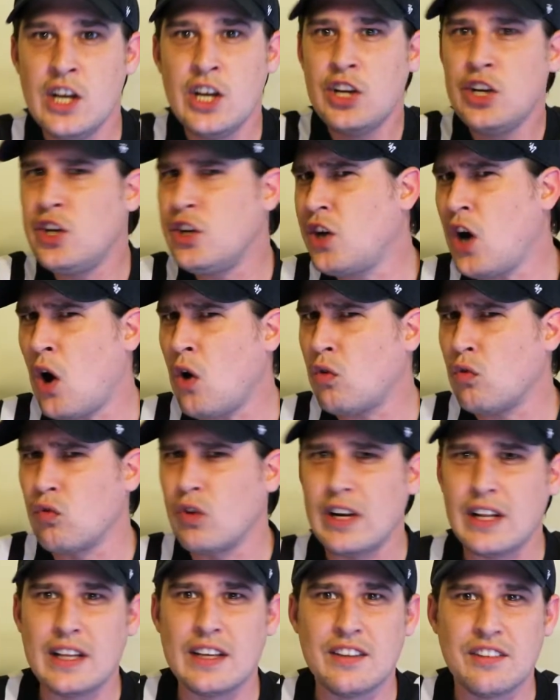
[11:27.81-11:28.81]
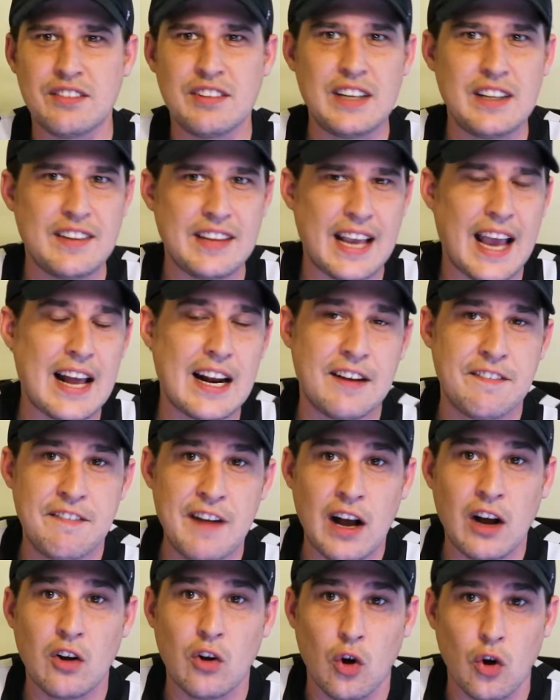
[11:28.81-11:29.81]
You don't really see the
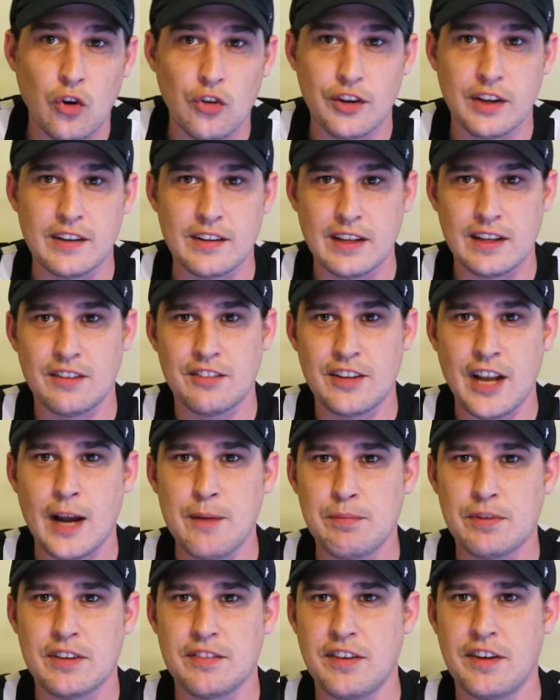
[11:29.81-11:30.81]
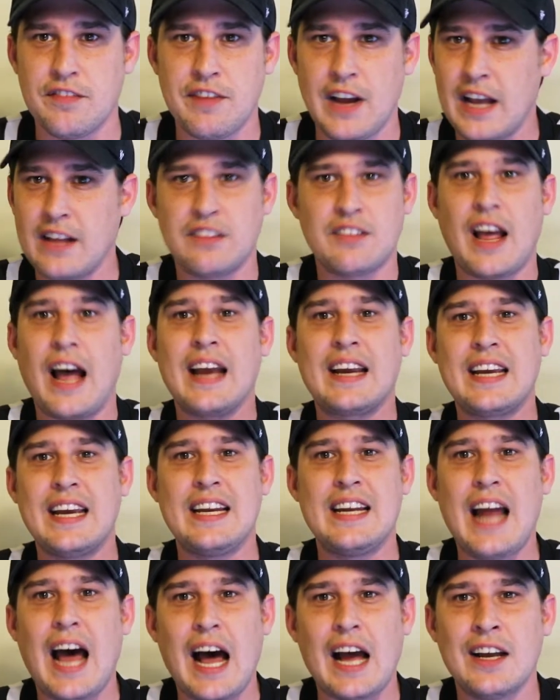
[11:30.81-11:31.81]
NFL holding these types of events. I
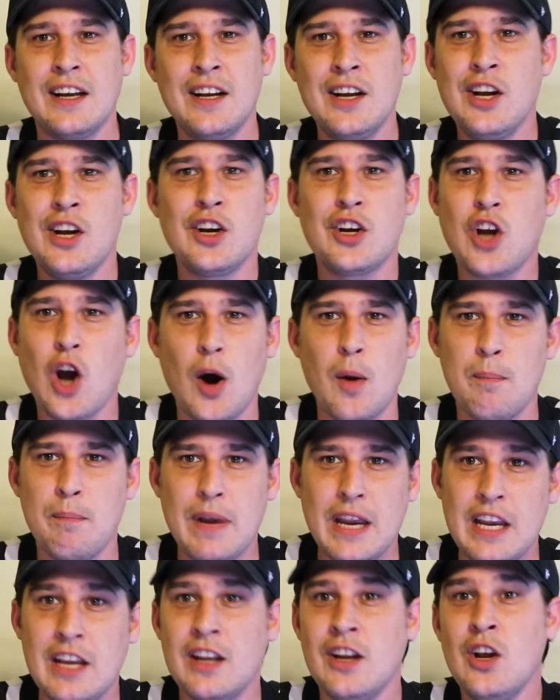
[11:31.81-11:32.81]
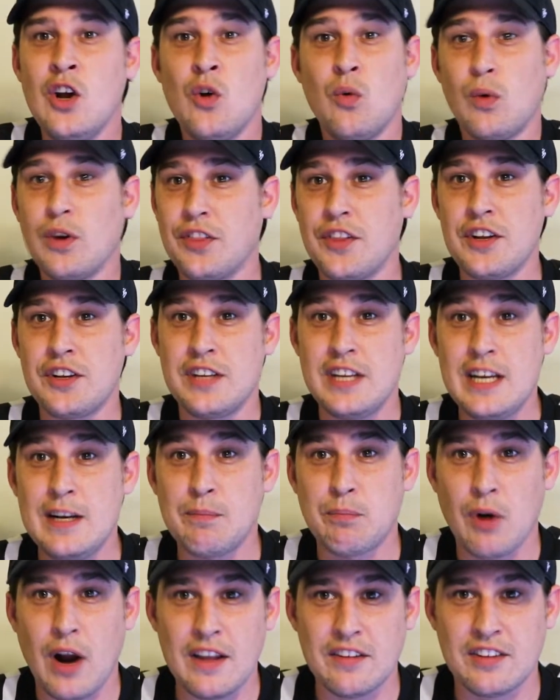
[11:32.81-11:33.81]
cannot go meet with the team
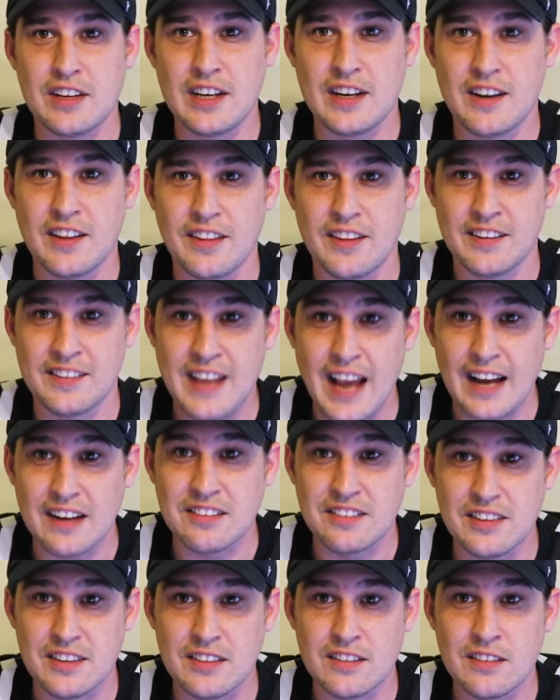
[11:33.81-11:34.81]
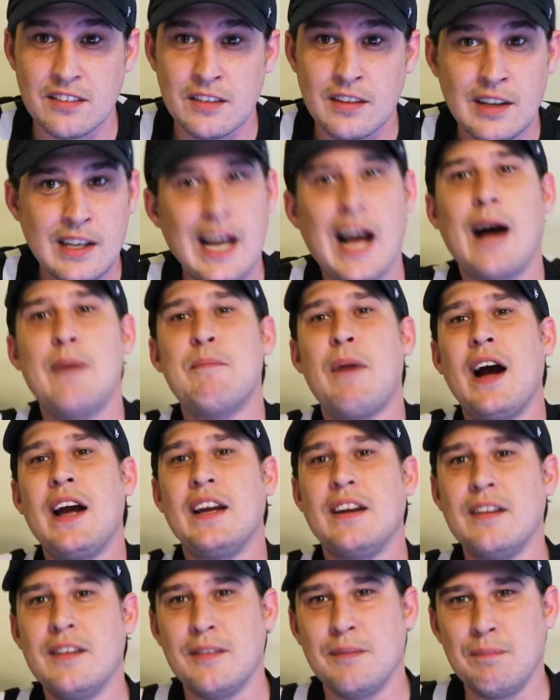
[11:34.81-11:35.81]
president of the Texans. I might
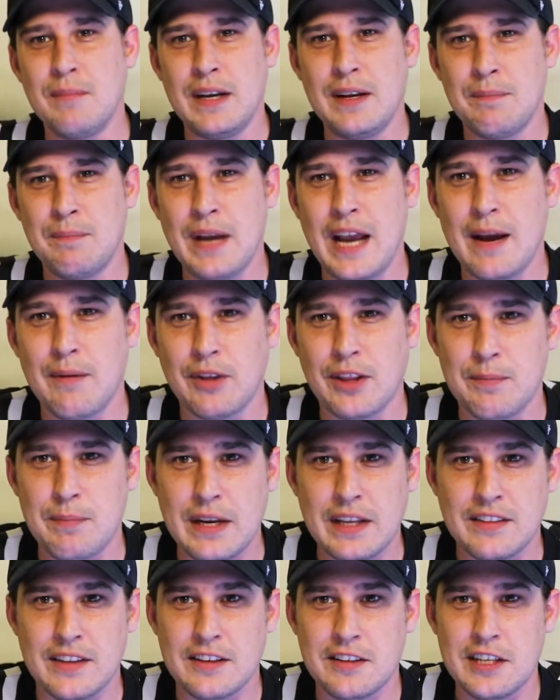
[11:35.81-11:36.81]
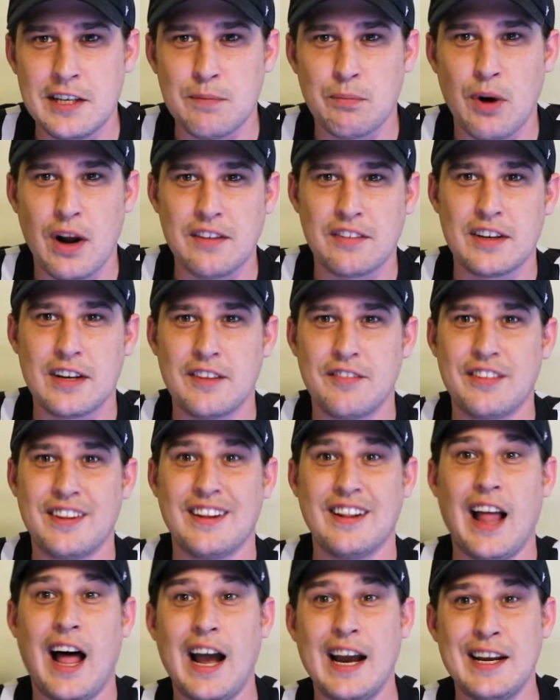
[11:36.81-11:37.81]
be able to meet the team president of the
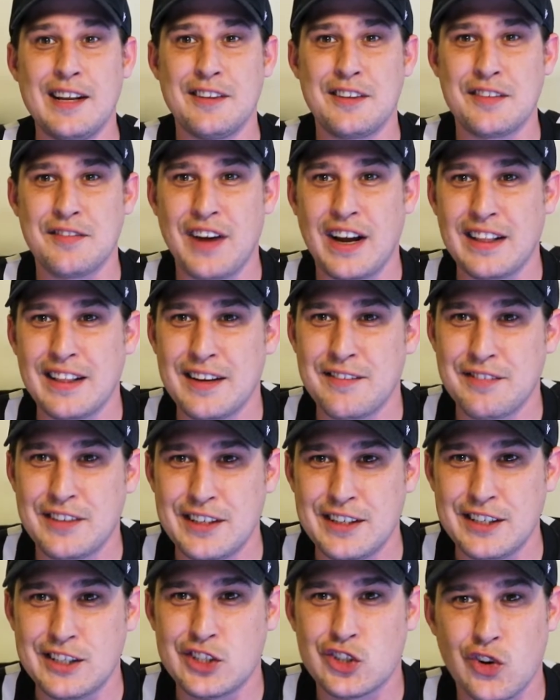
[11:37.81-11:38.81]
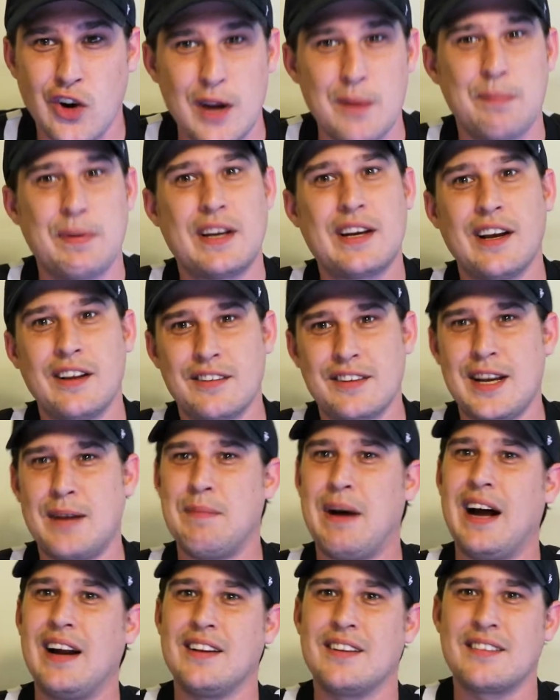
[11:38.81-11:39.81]
Lions if I lived in Detroit, because come
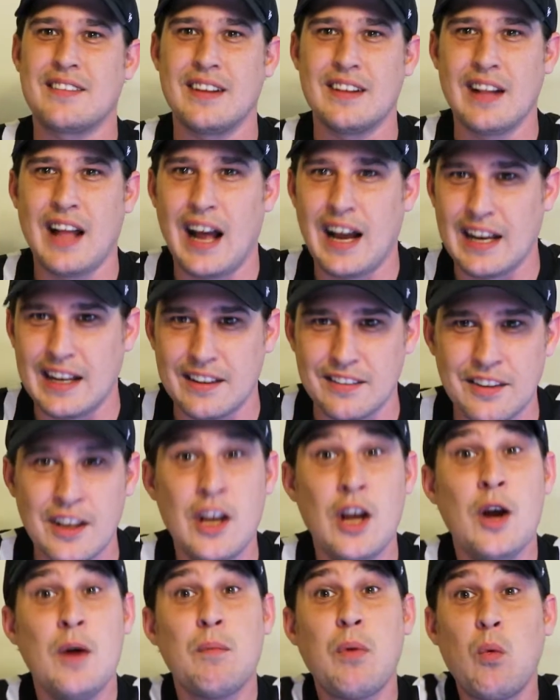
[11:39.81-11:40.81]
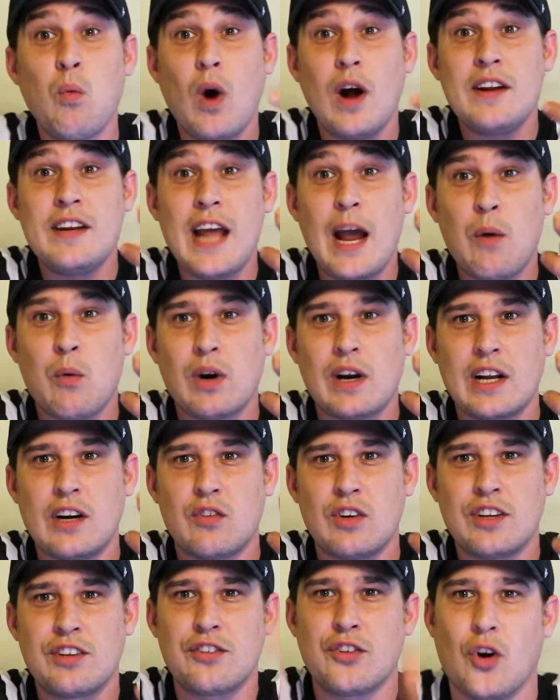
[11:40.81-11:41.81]
on, it's the Lions. But one day we're gonna
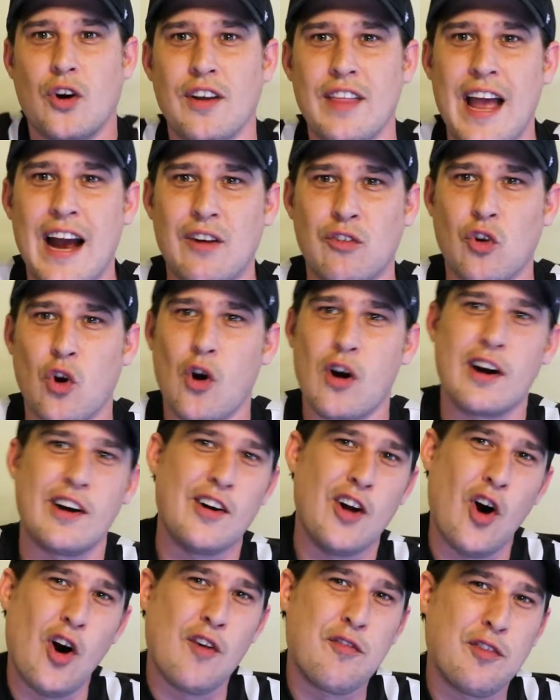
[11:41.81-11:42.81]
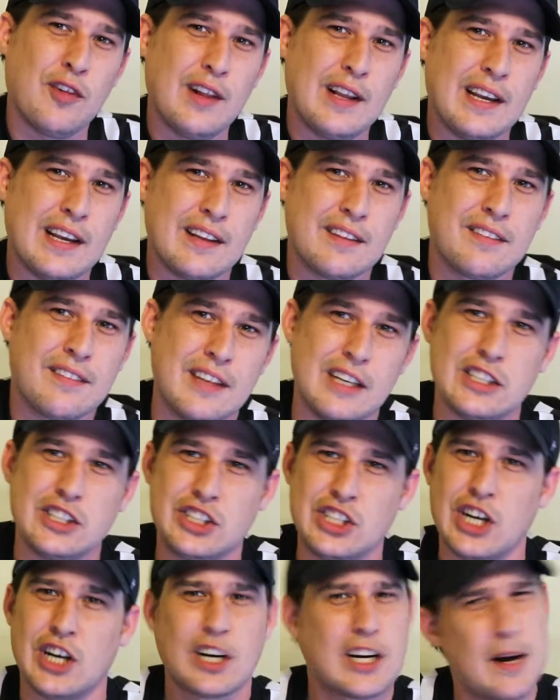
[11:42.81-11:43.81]
restore that roar, and hopefully it's this
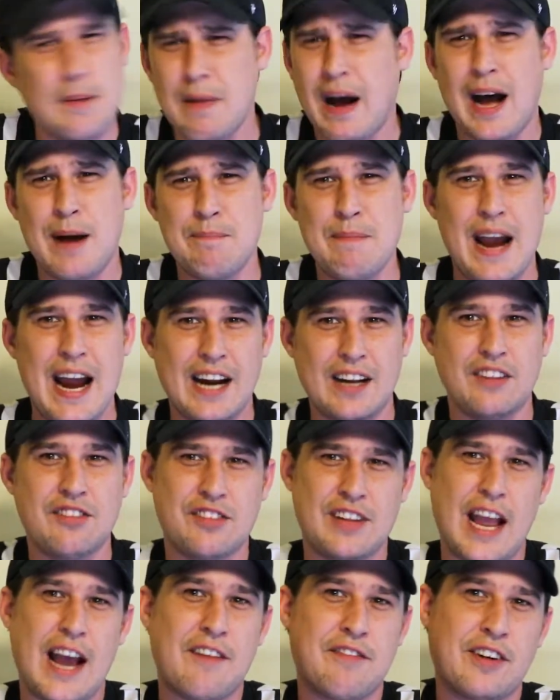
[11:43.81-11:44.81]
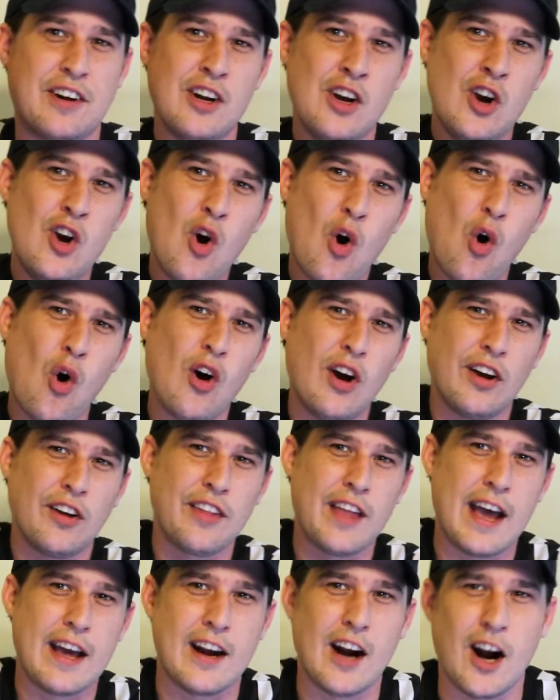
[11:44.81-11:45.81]
year. Come on, Matty Stafford, oil
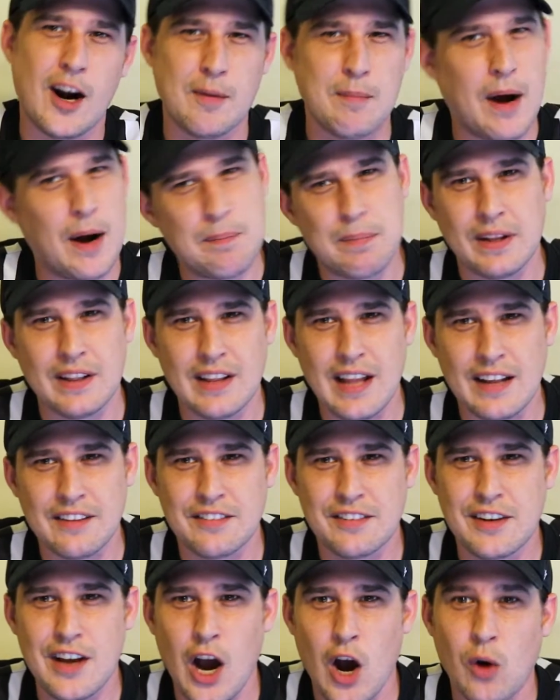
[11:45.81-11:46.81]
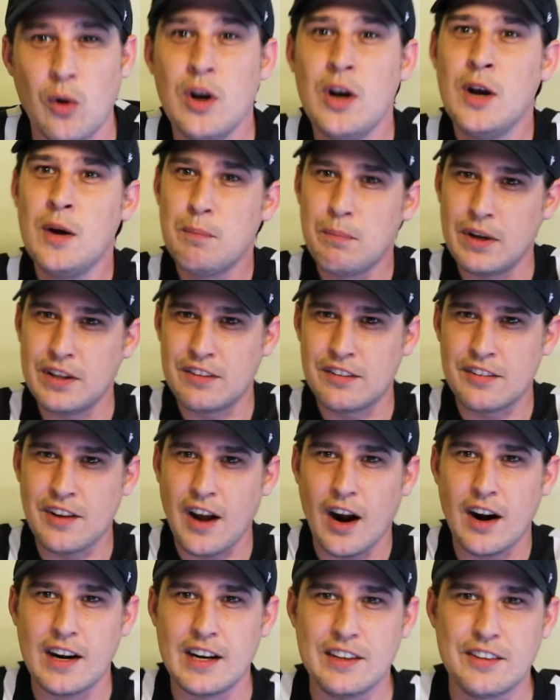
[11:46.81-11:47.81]
that arm up and let's go. But
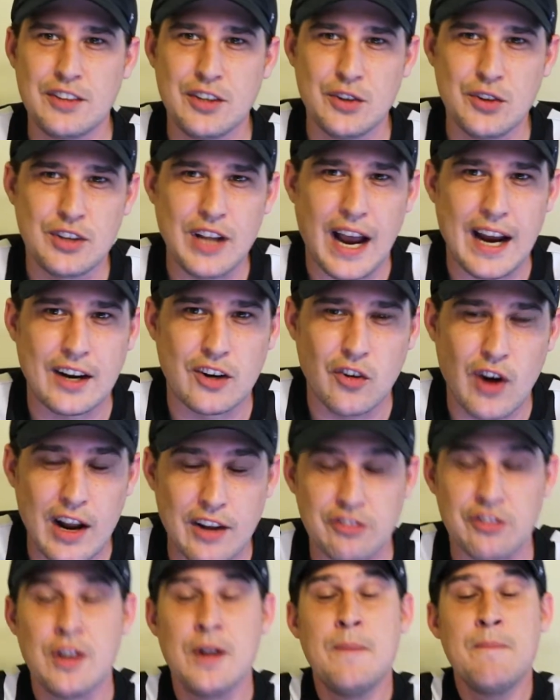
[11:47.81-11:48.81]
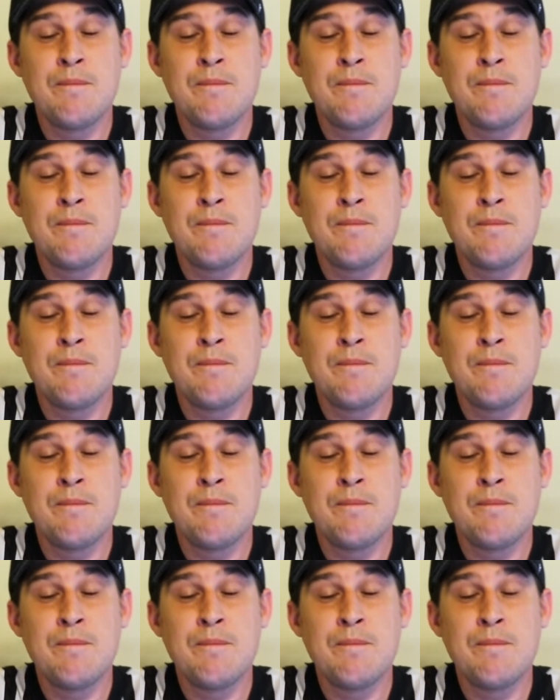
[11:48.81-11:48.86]
sorry to digress.